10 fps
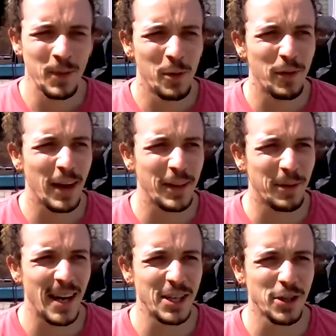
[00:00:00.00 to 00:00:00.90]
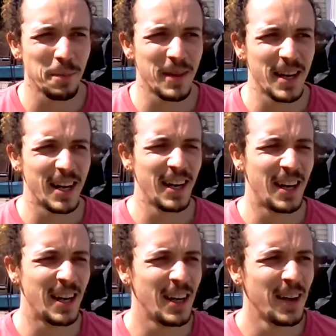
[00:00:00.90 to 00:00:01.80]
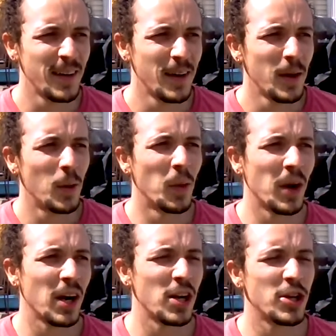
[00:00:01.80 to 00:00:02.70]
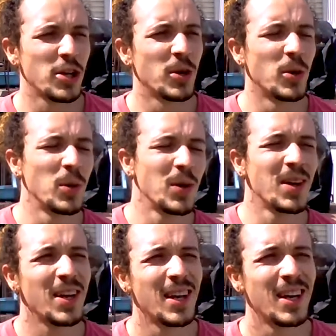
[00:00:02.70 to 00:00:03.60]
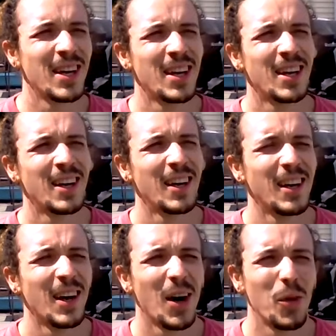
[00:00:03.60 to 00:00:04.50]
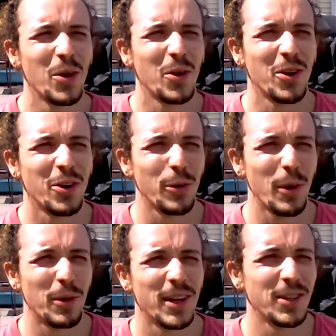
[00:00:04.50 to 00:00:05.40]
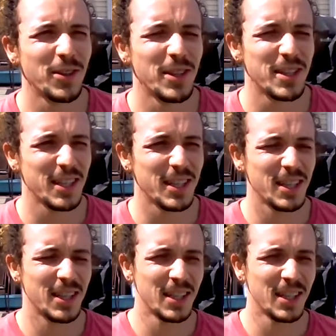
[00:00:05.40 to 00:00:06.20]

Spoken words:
we've got the running jump there. We're gonna do, what order do I wanna do this in?